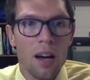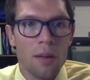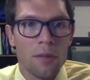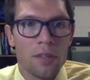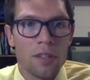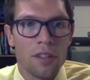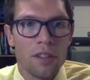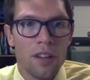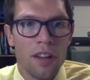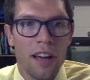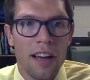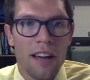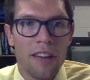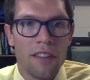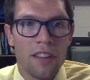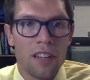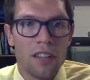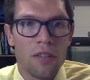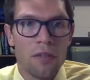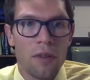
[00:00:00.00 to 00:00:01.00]
So you
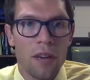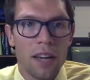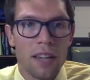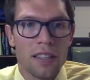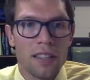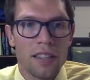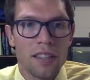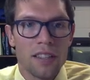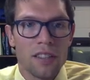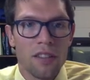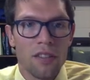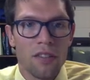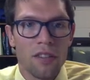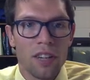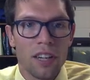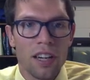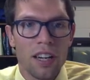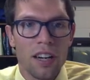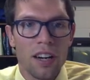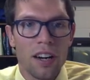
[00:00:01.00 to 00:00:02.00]
have the two X's
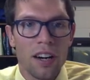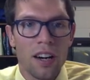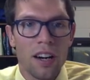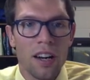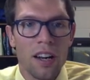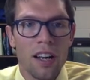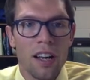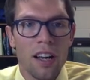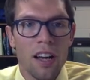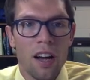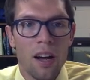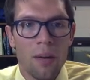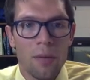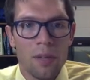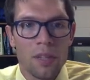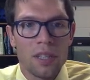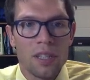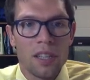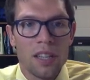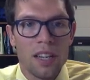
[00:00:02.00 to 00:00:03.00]
over here.
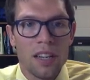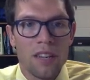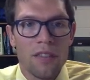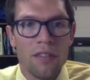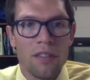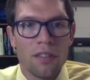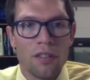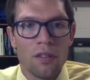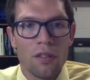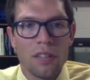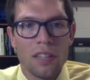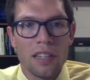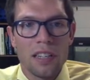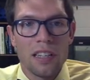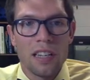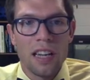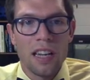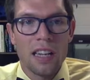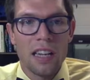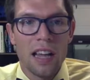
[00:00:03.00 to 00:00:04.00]
This individual
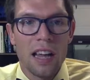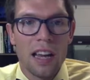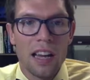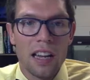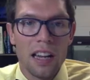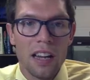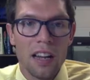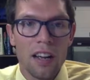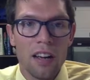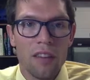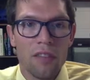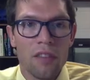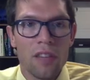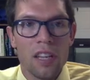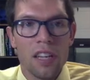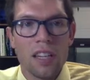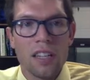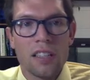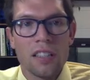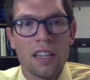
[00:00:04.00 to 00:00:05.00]
didn't get any of
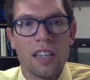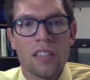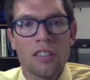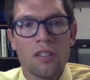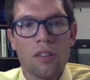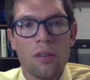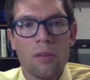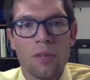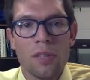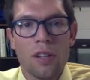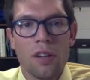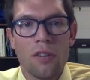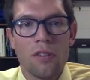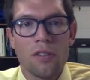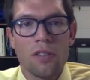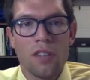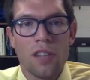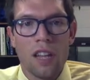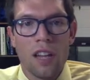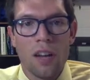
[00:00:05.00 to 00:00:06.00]
the sex
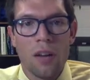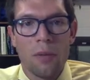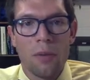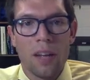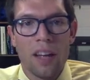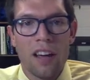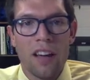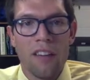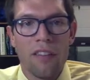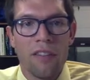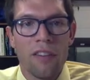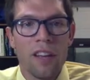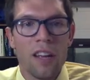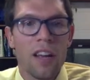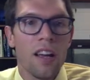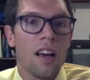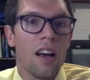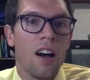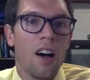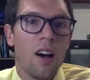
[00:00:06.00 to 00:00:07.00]
chromosomes. They only have
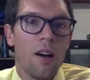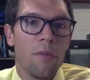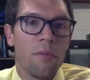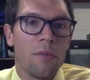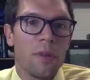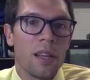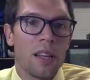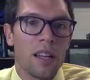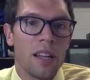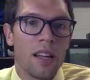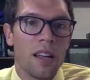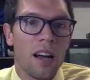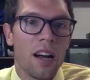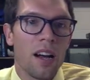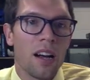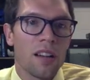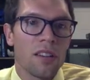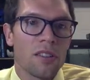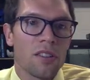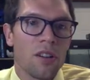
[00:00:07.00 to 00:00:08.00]
the
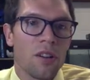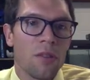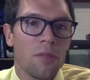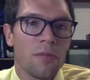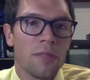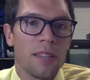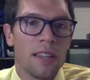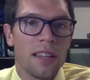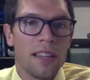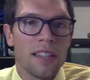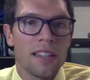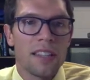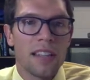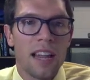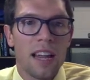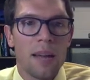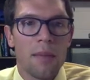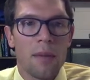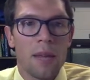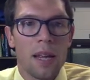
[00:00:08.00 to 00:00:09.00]
autosomes in this
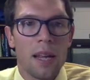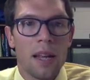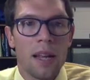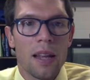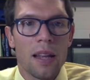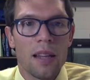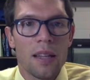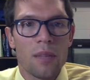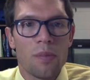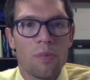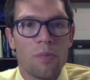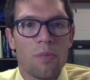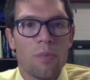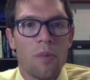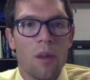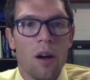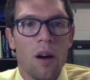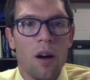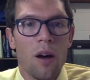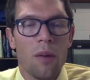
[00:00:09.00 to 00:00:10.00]
gamete, and this
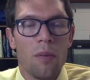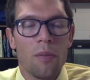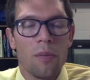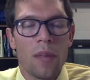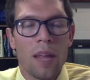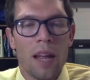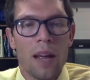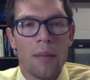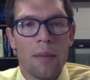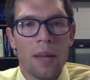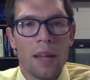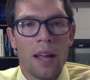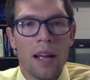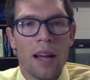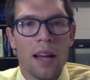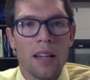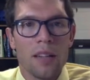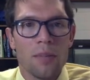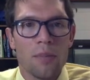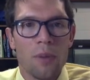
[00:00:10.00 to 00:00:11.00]
gamete
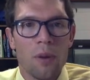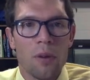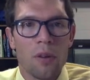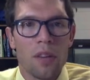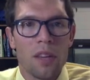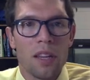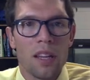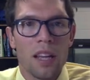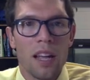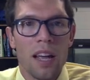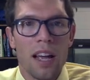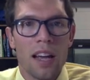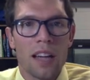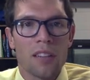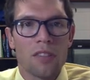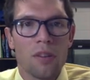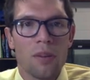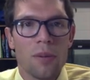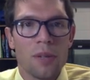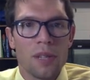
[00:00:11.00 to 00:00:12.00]
has both of the
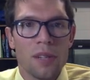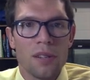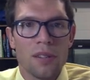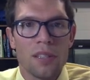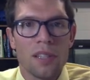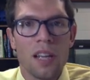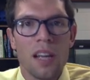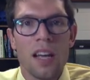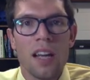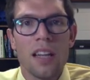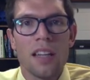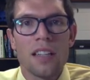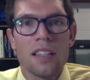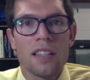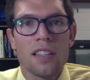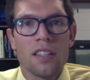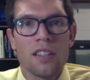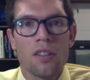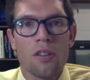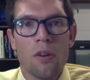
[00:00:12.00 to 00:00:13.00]
X chromosomes.
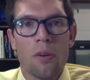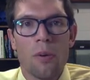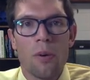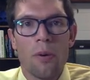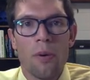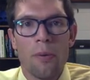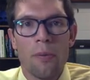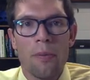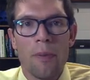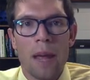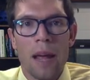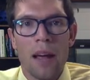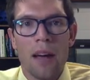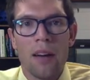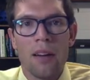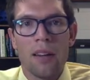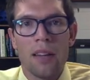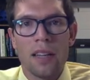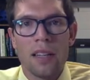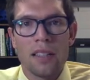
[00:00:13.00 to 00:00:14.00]
This is a normal
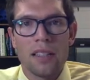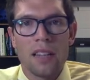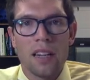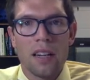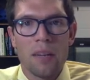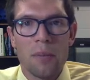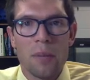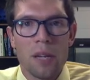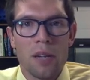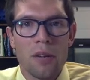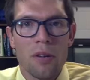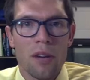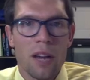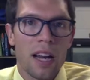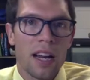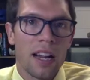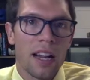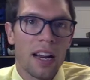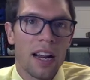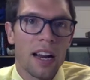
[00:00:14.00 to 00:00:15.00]
male that's going to be
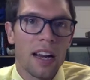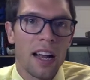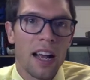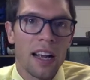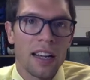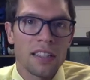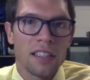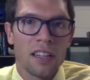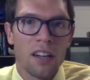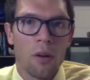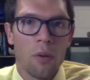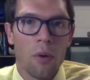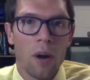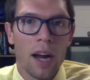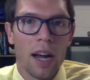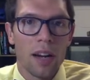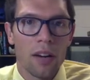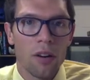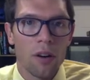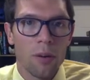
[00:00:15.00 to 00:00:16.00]
donating an X and a
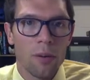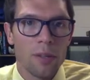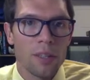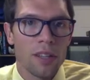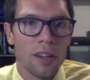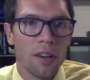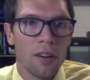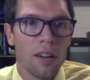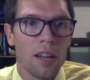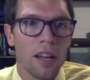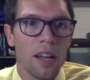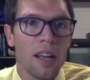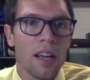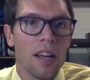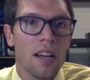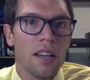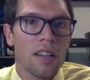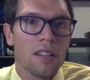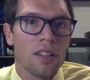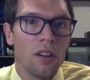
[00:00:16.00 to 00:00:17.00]
Y chromosome.
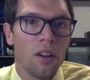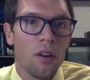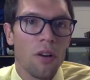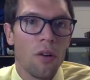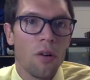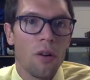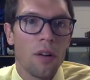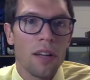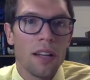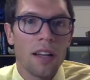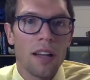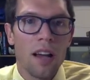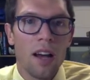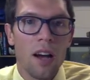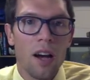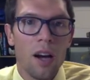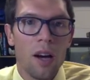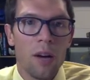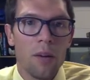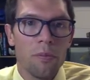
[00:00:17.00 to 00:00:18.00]
So
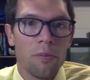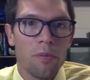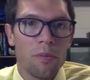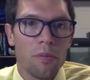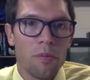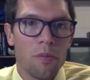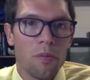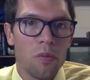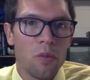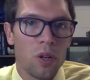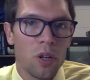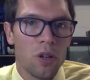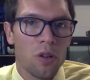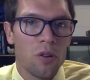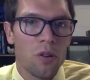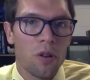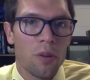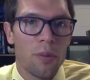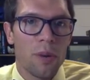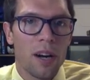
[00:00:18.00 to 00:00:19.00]
you
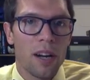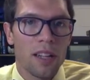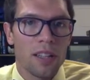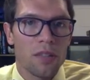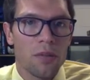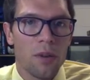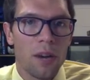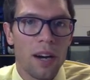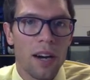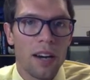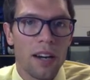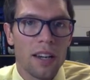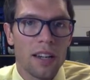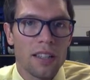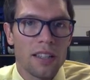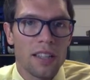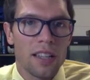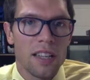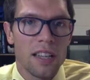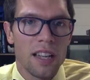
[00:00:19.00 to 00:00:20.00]
do the Punnett square, you
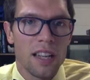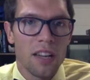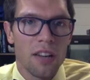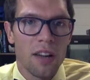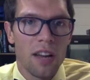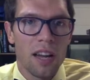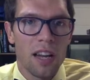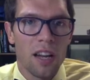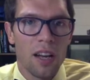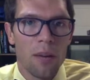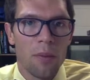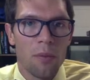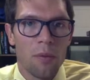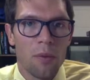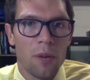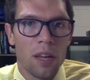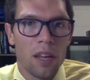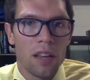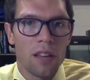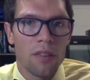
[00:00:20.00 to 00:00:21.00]
can see that you end up
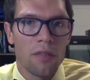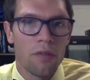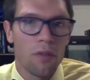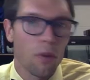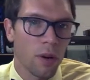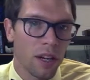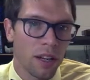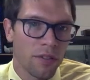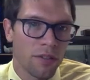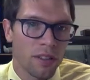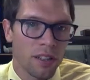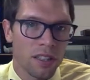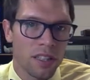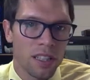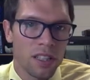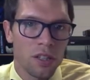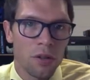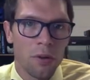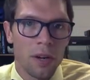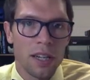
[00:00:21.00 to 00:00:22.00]
with 4 different
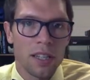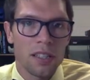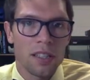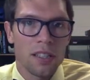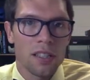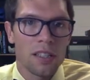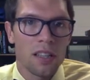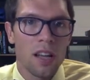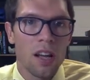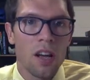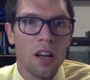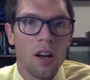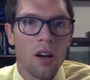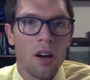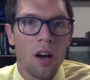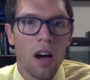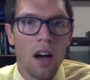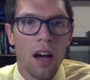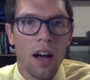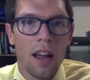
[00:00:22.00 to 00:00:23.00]
situations.
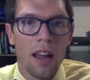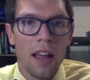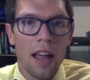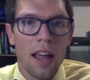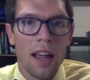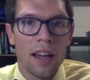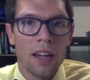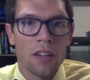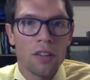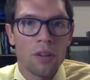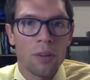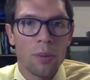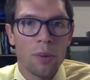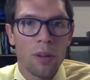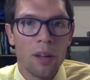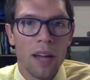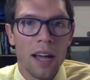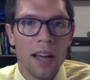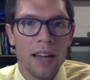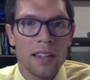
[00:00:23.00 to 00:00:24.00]
A
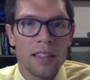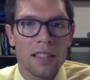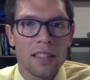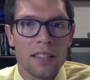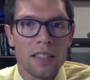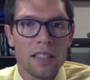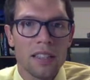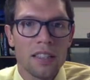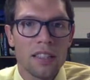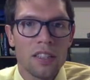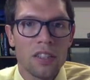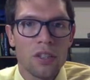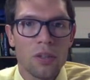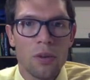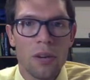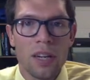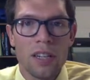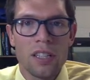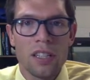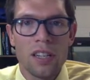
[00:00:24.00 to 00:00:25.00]
triple X
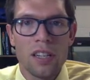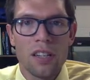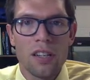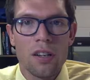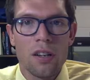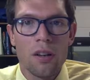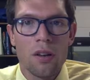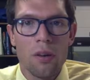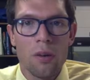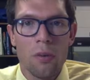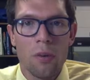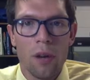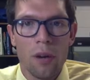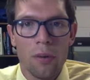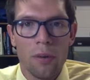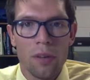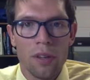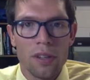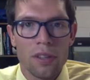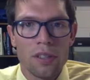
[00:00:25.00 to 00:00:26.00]
situation,
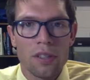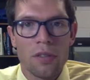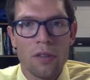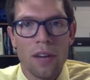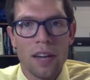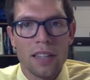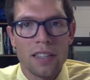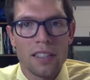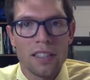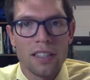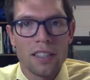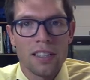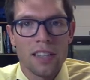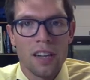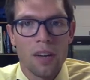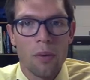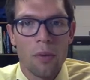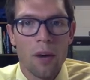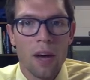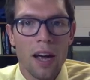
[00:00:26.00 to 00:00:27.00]
one where there's 2 X's
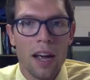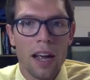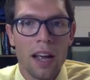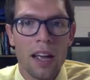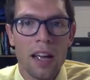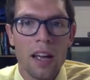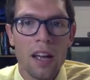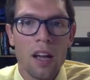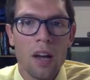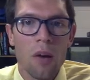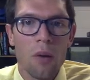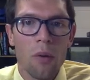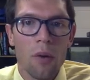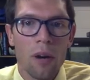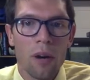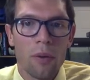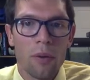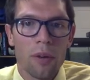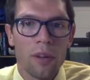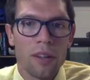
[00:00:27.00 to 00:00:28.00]
and a Y,
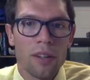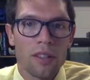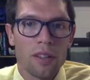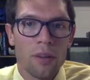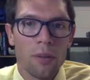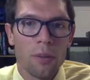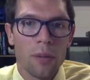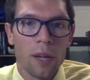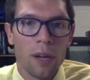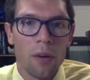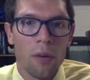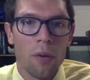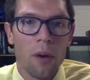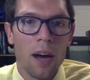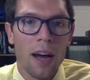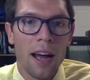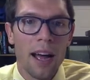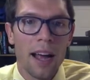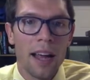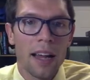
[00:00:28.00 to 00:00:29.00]
one where there's only a
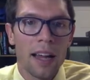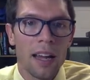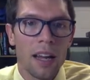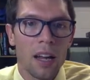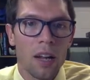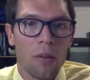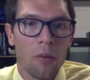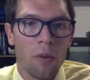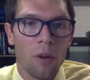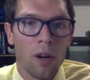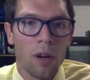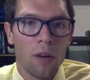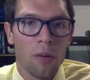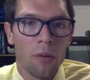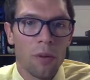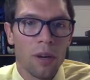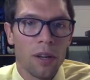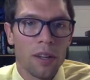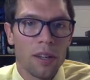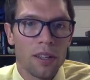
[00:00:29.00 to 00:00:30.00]
Y, and one
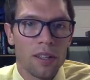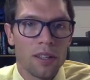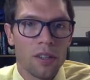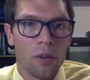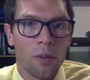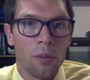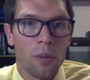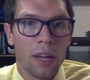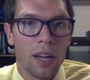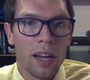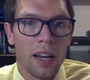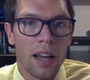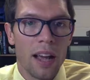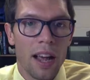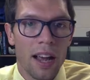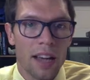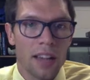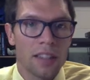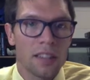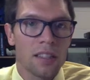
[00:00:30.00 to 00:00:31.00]
where there's only an
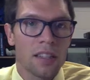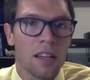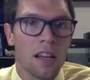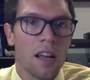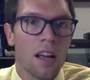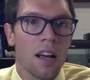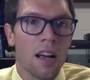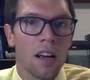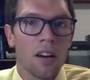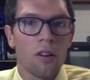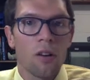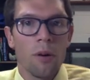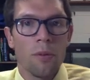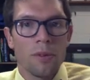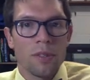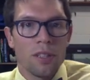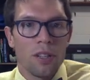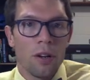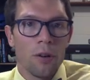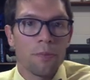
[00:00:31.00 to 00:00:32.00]
X
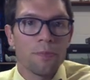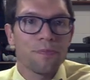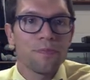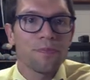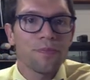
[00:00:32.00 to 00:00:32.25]
chromosome.